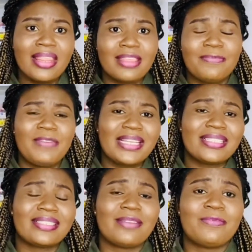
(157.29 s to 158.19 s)
The first
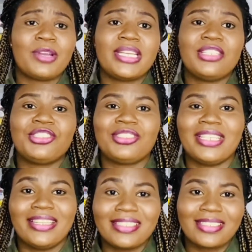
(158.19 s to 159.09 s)
is avoiding
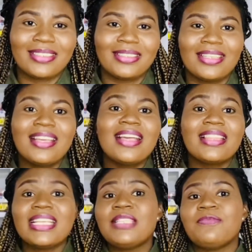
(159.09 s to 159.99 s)
triggers.
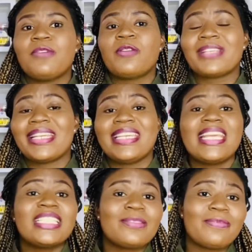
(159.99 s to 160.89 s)
This involves
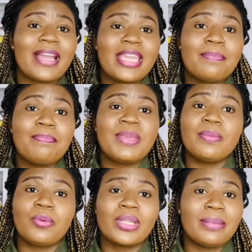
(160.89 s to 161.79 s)
identifying
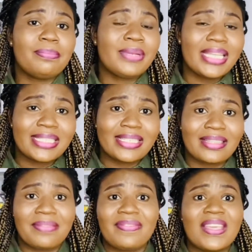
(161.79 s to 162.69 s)
people and places
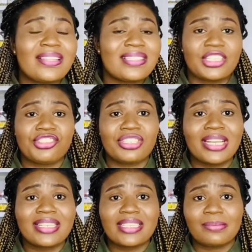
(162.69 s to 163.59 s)
and things that
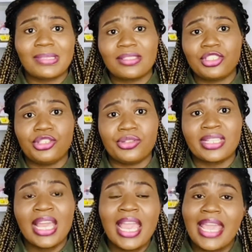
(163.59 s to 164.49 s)
trigger substance use
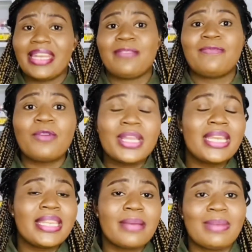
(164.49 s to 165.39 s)
and
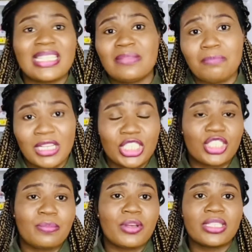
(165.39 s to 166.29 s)
avoiding them as much
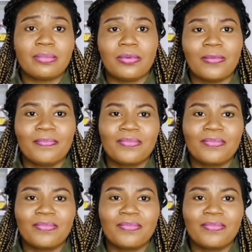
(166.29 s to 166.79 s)
as possible.